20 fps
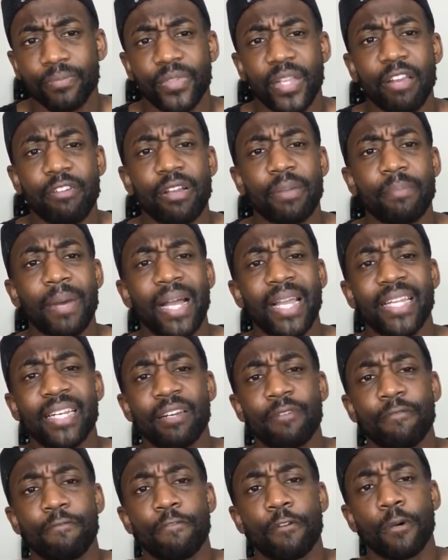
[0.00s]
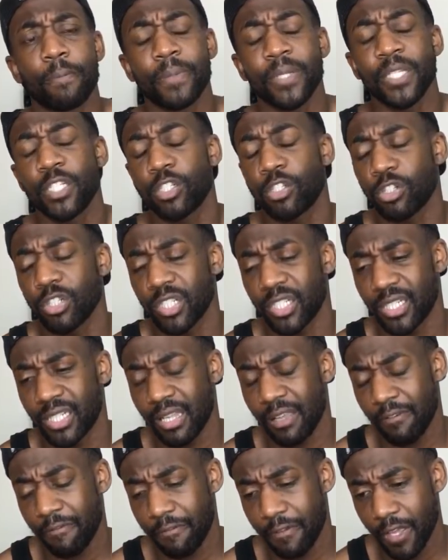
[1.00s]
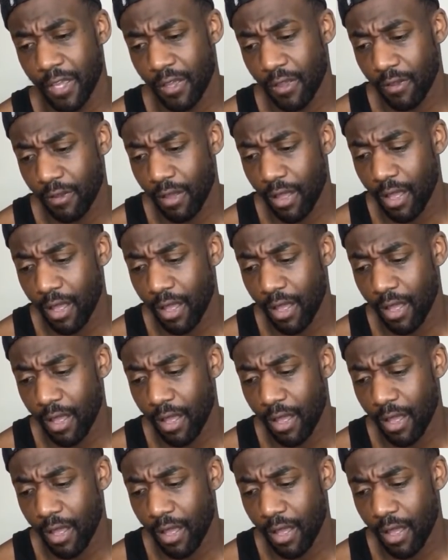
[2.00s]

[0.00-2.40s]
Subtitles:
Eric Bailly didn't flop. He just couldn't stay fit.